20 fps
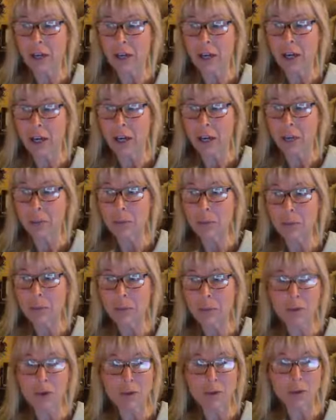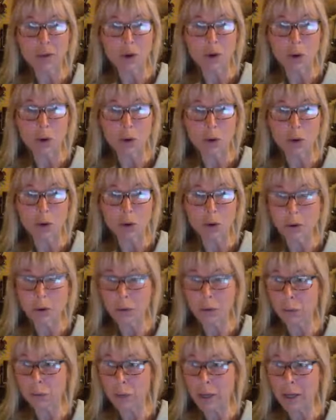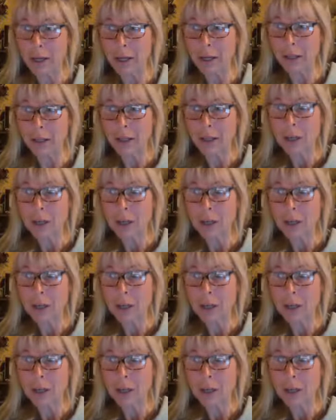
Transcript: um, have gone as well.